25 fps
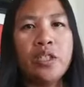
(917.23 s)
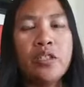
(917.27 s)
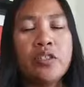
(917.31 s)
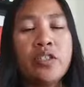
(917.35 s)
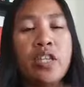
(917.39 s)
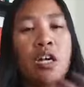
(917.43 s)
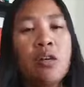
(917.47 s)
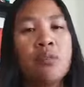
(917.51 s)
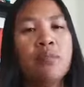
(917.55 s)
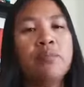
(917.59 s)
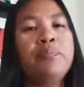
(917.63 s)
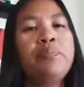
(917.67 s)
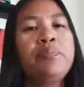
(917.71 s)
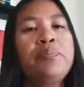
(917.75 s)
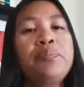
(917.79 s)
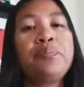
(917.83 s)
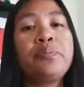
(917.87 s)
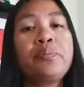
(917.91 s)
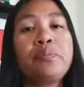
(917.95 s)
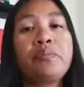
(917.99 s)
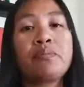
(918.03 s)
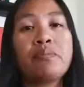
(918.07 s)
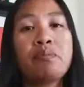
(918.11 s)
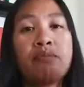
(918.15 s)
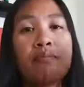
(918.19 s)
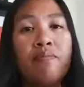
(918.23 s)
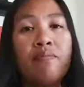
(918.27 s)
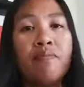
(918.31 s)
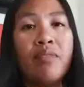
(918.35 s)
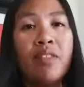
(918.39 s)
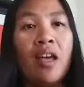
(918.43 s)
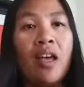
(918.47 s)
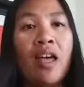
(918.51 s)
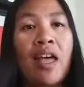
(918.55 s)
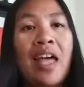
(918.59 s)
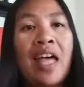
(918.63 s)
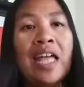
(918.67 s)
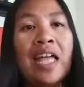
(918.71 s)
So
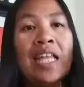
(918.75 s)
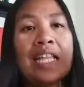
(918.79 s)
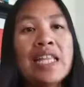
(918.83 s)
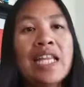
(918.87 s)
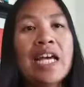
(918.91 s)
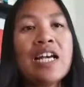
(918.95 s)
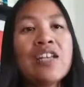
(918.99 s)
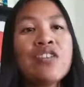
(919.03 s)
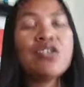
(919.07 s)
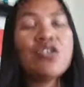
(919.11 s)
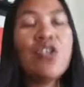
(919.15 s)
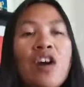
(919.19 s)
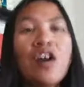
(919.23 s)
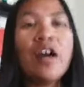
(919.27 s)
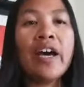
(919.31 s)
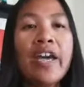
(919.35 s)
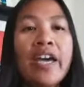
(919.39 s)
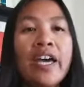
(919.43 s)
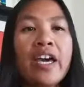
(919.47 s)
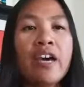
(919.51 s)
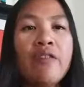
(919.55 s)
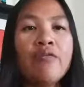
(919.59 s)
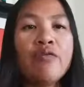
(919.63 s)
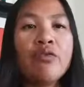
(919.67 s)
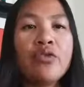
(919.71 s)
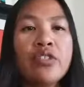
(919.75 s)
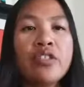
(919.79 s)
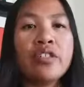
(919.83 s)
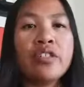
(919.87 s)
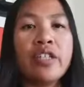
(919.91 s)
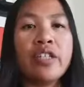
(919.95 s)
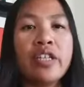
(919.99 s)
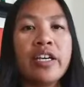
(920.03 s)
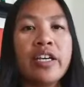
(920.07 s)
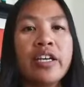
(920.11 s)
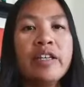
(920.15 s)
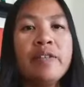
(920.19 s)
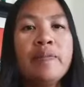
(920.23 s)
that's all I have for
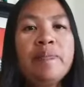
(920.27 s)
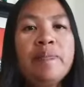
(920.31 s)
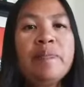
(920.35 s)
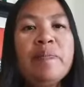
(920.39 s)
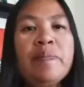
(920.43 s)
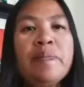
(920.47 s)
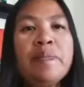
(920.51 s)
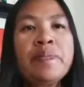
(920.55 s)
today.